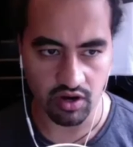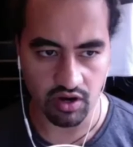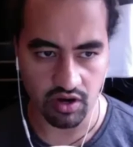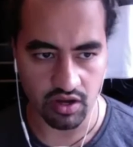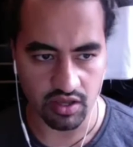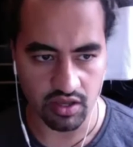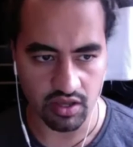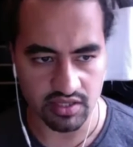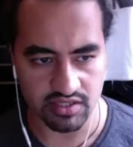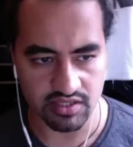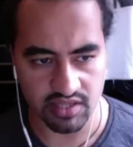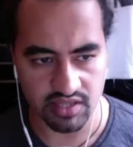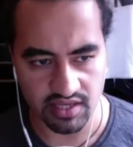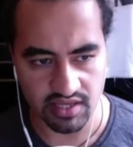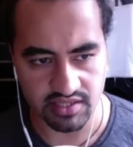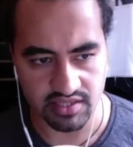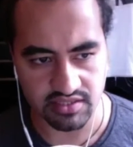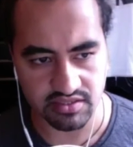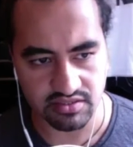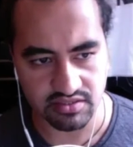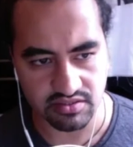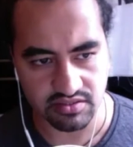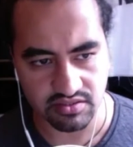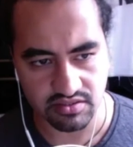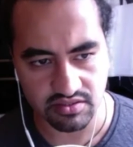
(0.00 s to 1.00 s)

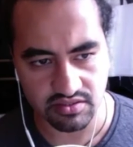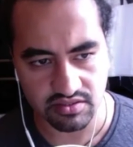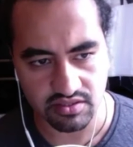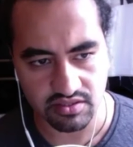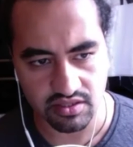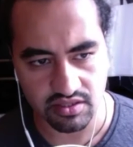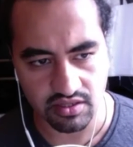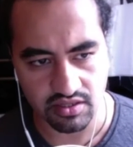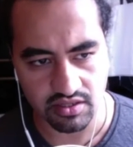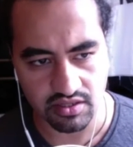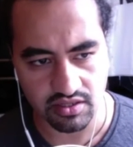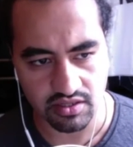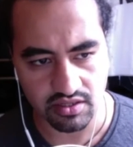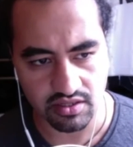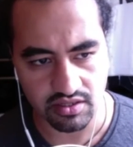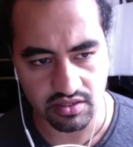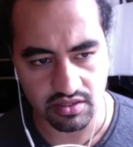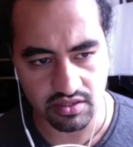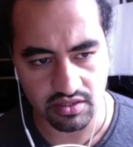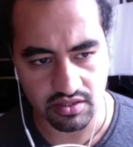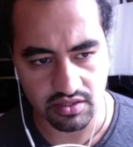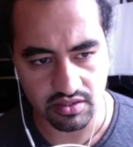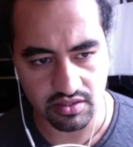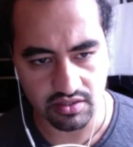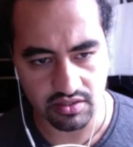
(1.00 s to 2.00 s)
is
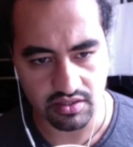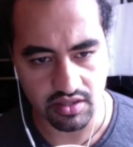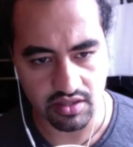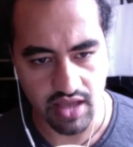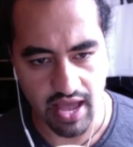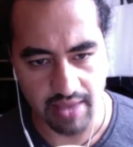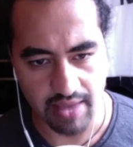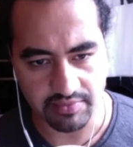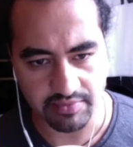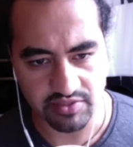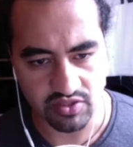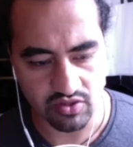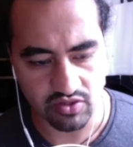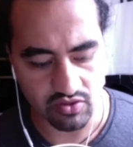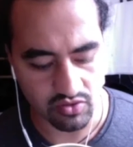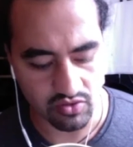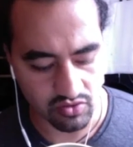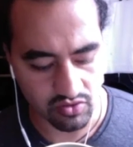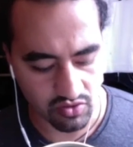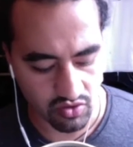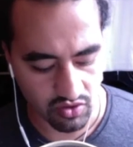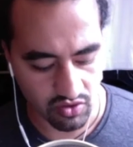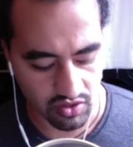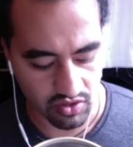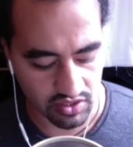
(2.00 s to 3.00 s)
the obstacle
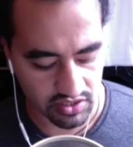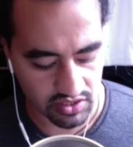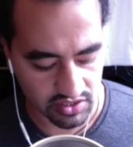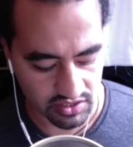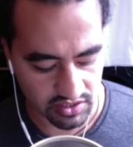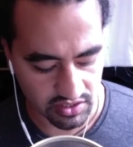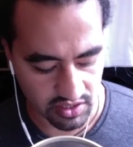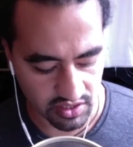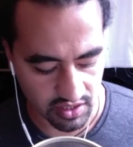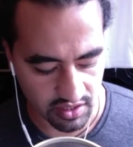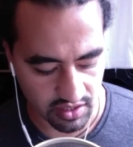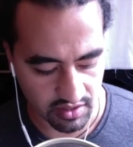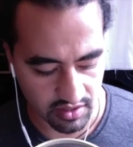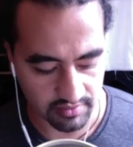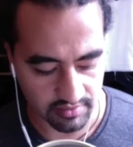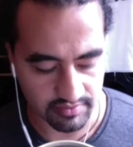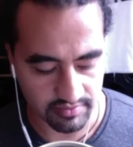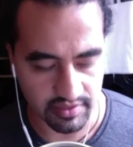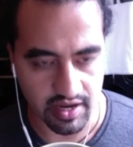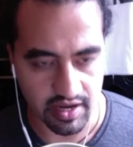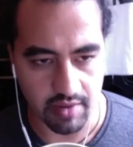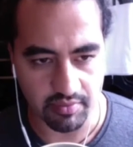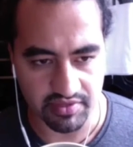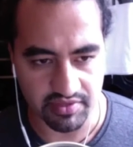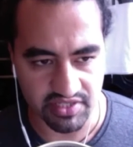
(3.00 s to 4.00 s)
course
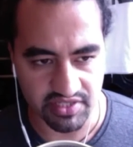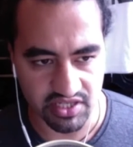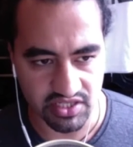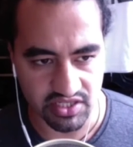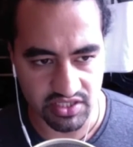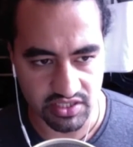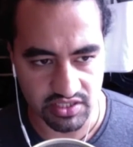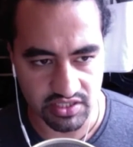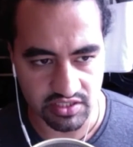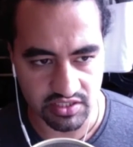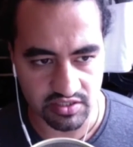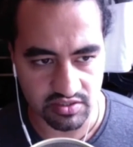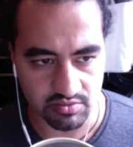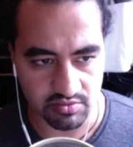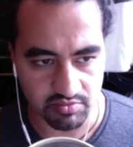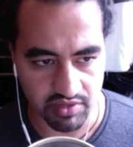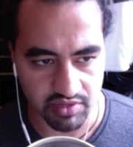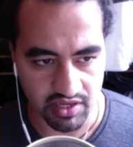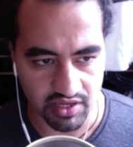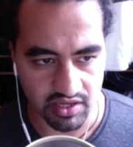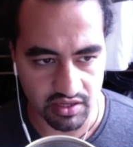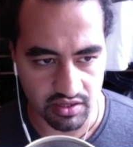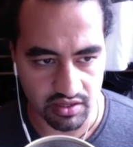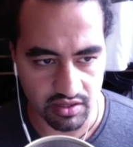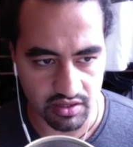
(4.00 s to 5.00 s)
competitions
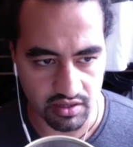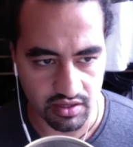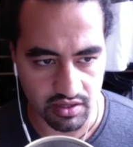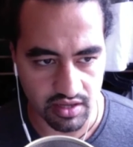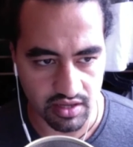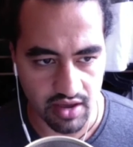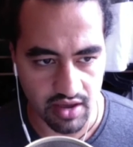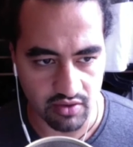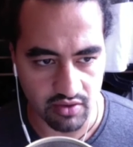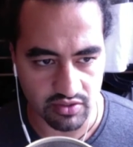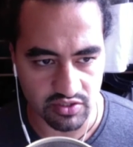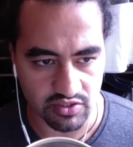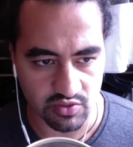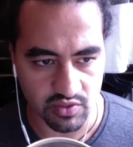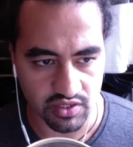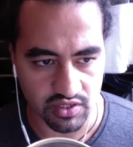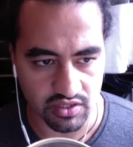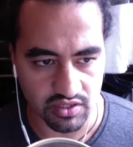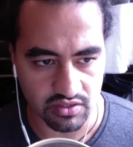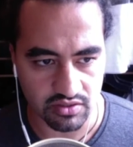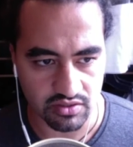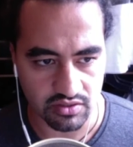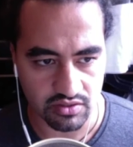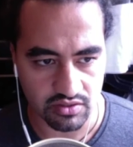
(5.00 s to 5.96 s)
big out in Sweden?